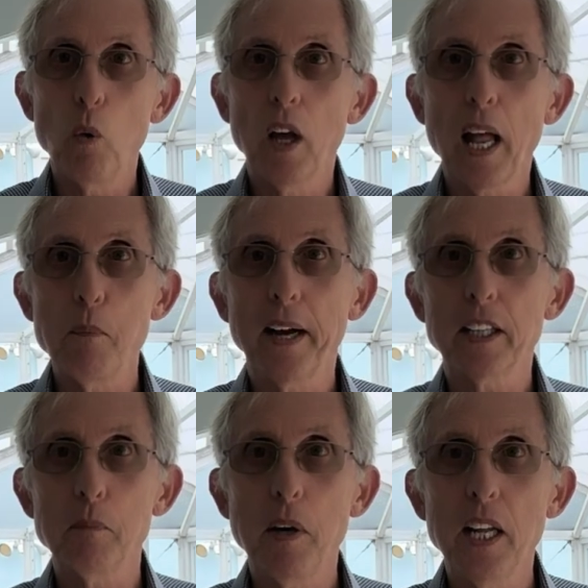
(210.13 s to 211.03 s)
well I make
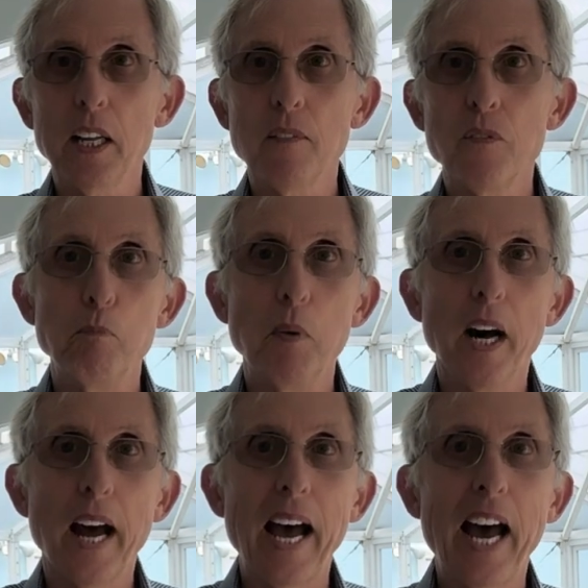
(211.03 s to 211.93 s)
the money,
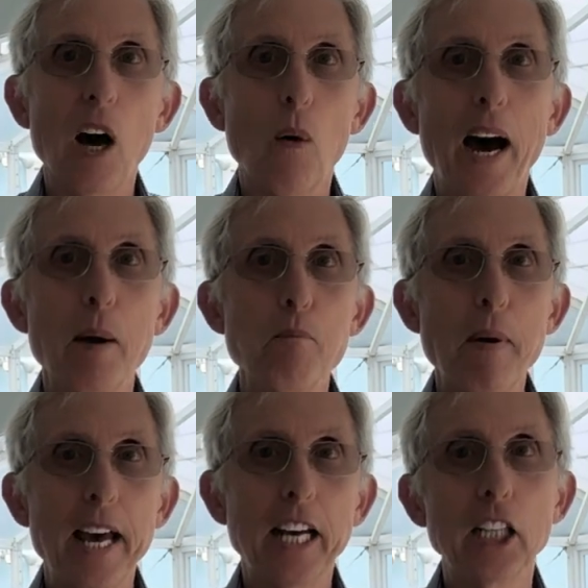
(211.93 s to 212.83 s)
but how I
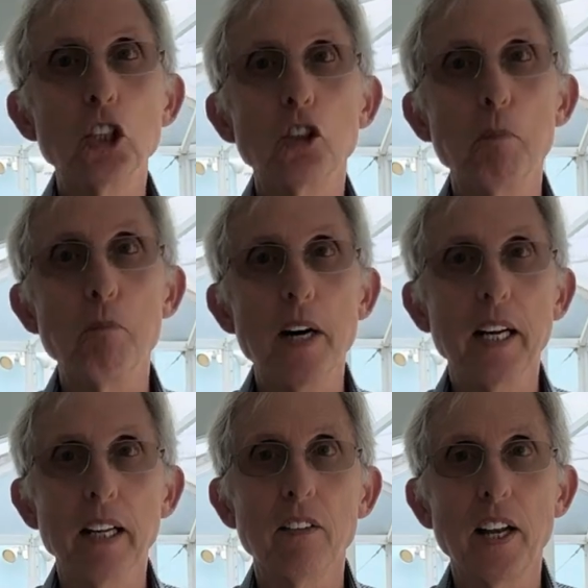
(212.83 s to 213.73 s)
manage the
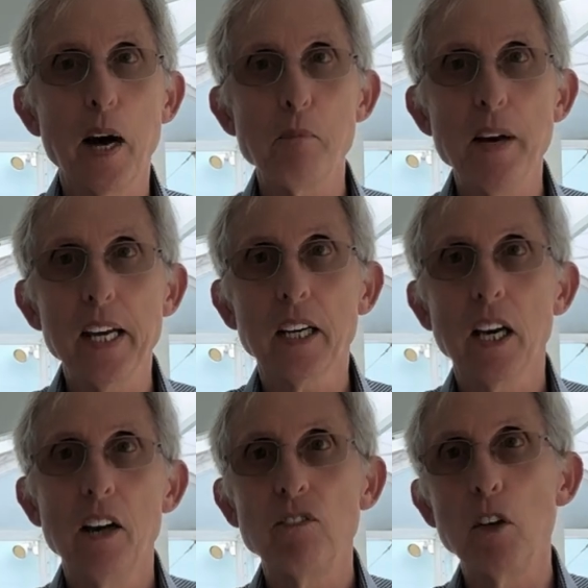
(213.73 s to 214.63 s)
money that I make
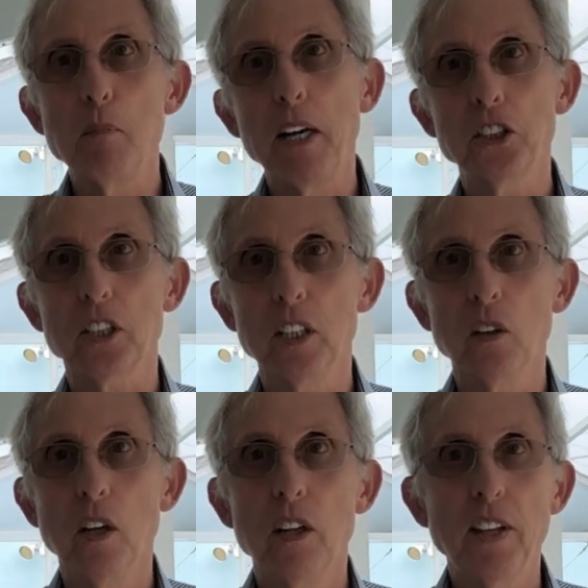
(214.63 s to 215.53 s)
from my
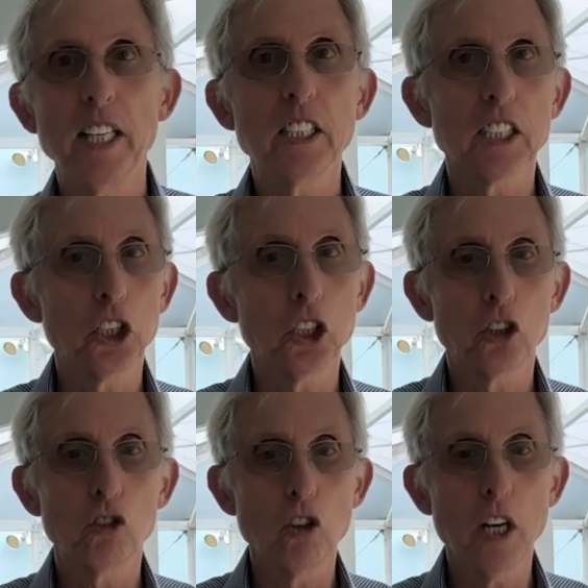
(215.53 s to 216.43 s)
skill. That's
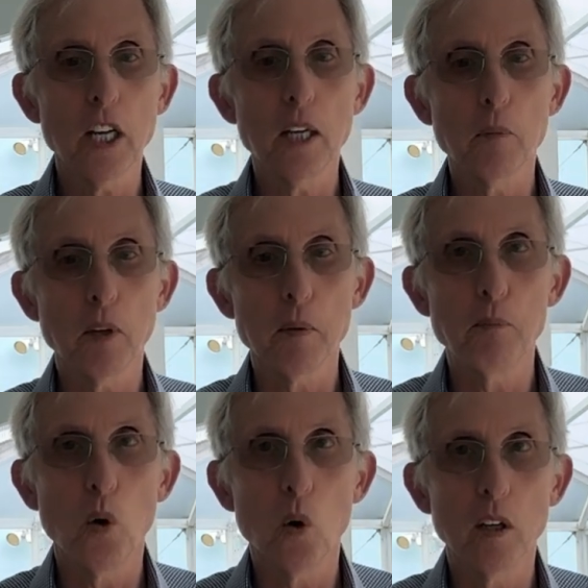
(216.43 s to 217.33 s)
extremely
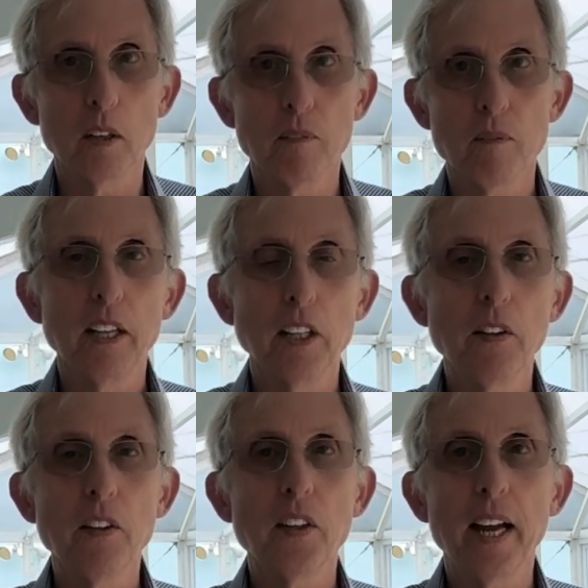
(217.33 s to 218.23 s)
important.
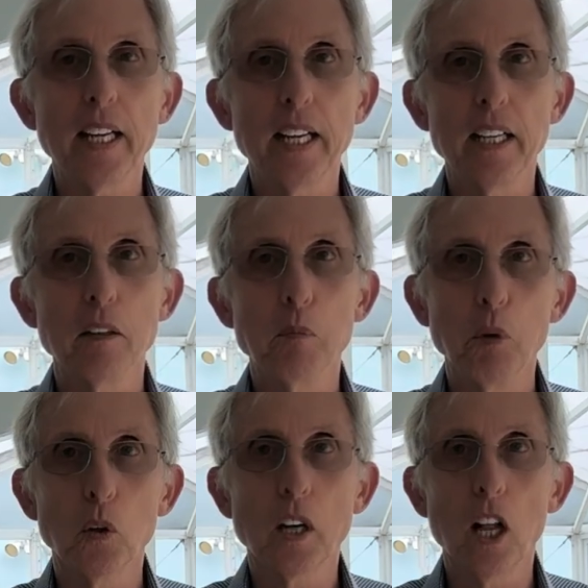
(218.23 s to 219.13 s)
Another thing in the
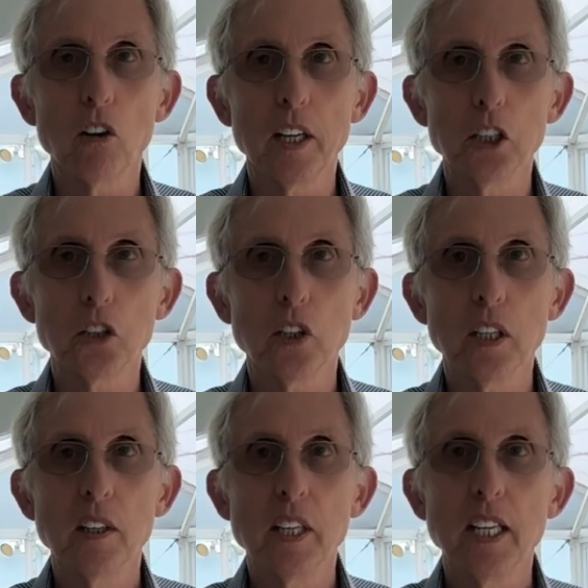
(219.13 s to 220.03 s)
blue-collar
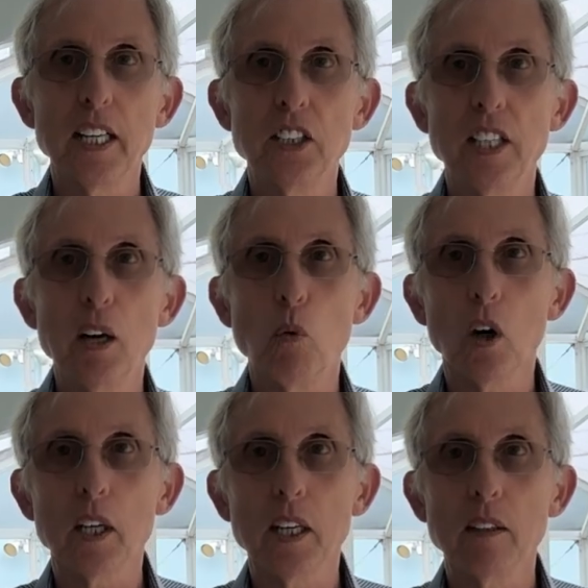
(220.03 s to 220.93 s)
industry is
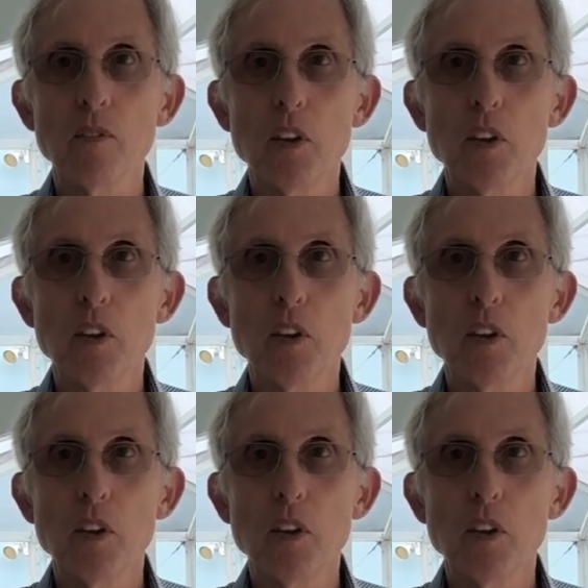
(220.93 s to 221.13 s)
networking.